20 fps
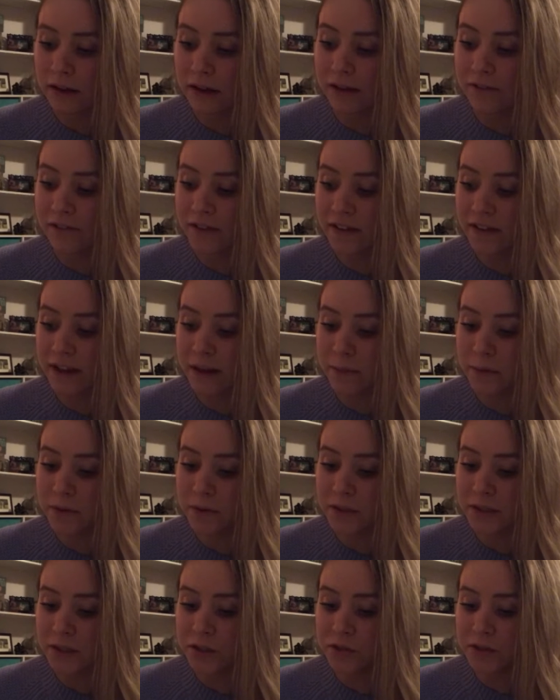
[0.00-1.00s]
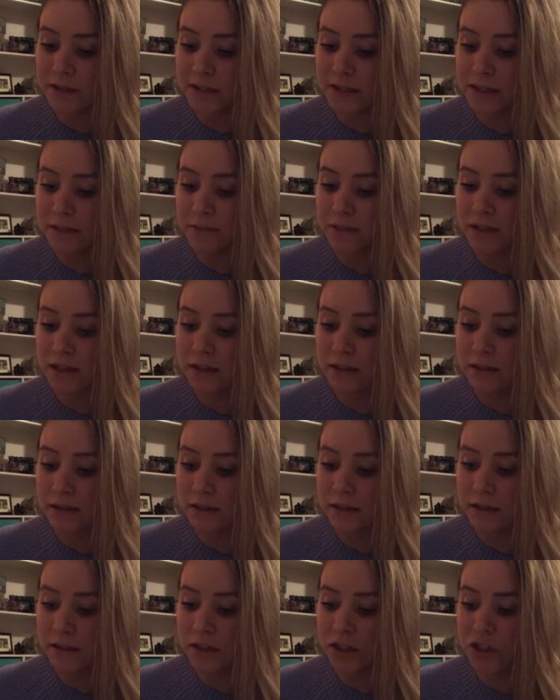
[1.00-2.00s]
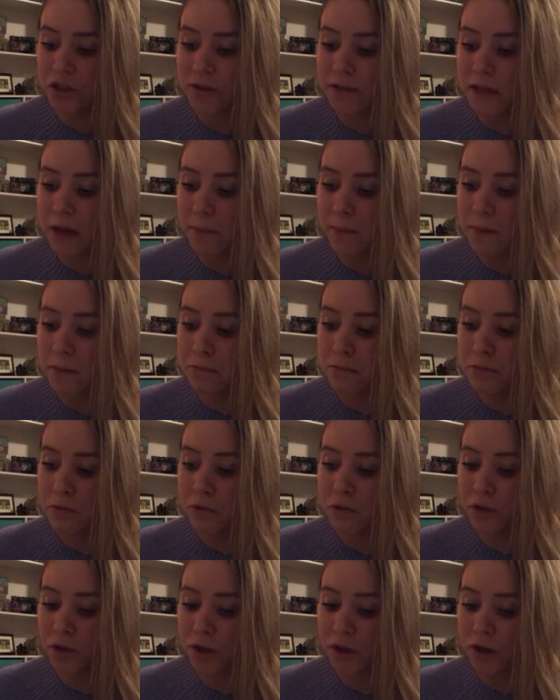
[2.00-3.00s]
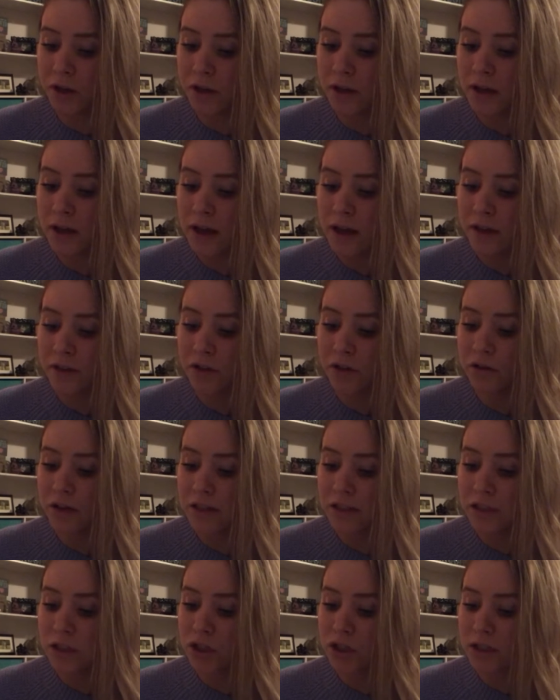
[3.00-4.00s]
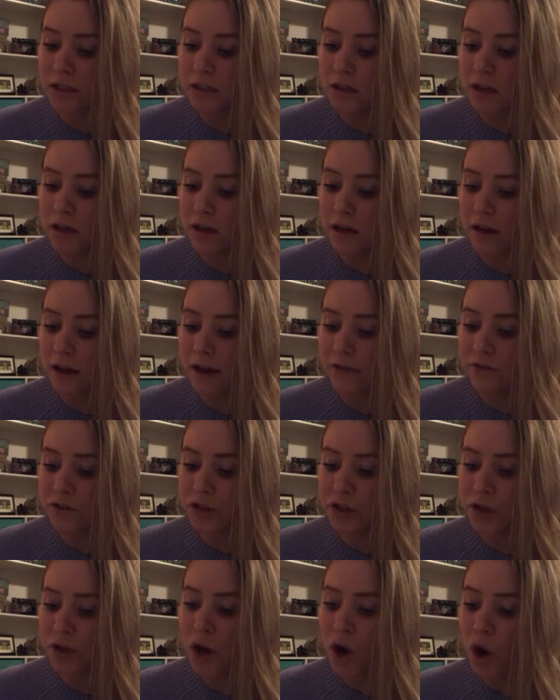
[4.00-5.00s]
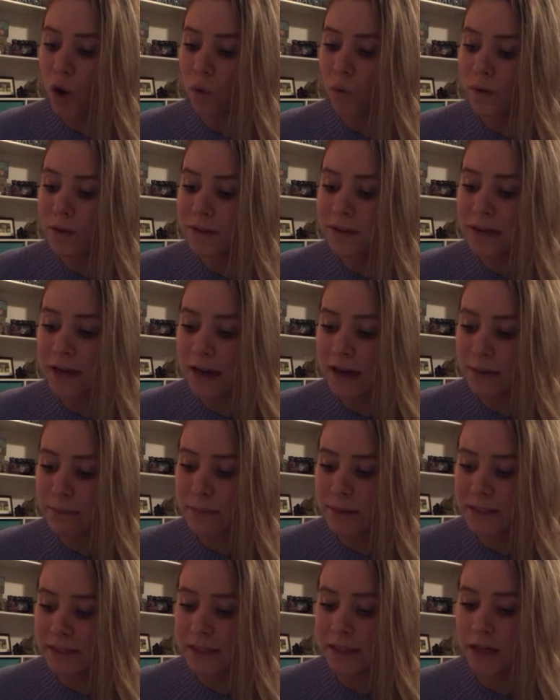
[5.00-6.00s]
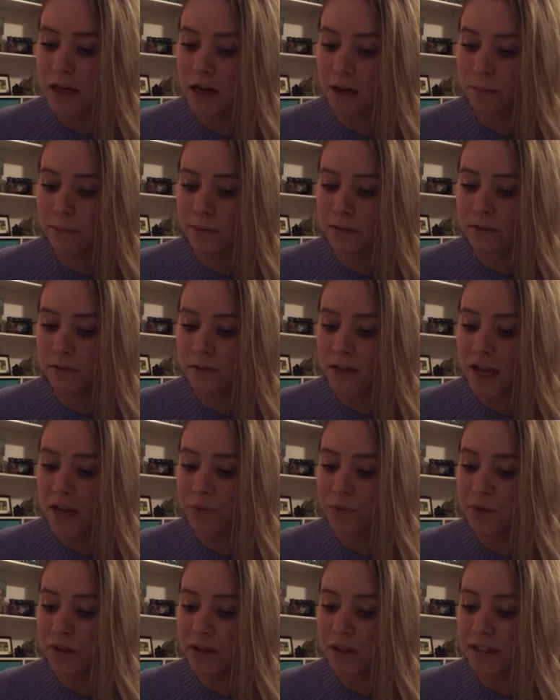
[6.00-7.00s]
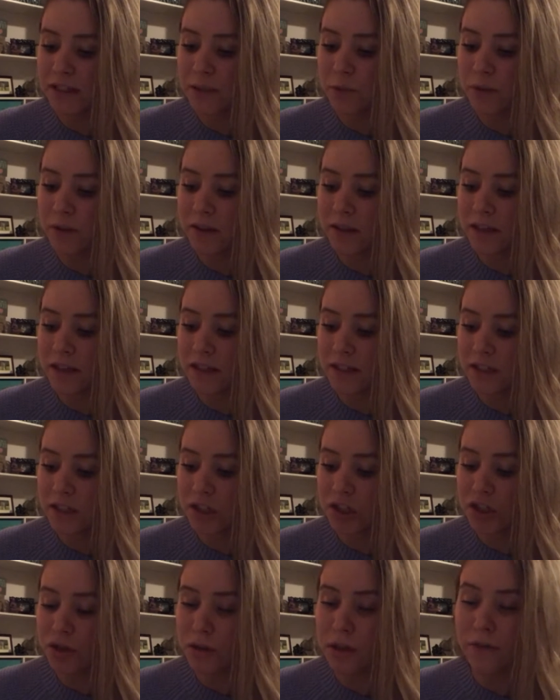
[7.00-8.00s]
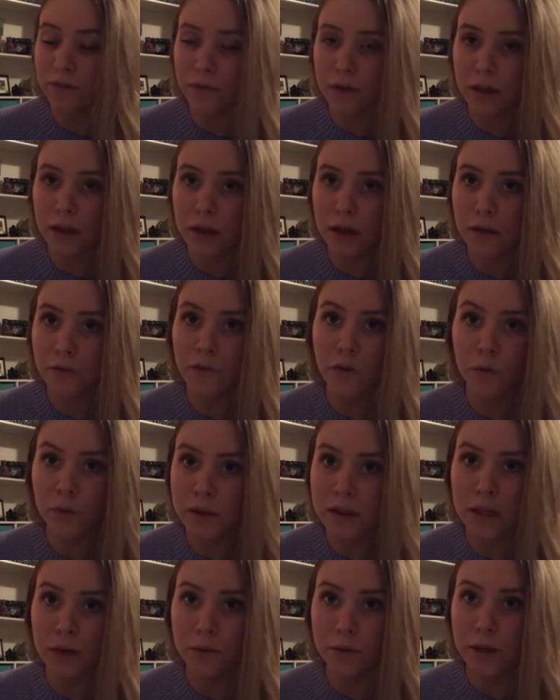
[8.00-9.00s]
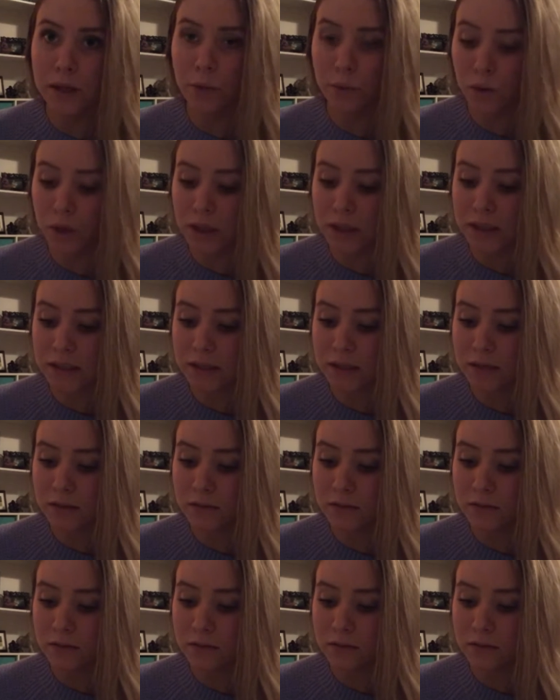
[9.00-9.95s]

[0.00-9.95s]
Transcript: I find that most interesting because it shows how people learn their lesson just after one time messing up and realizing what they need to do differently for what they really want.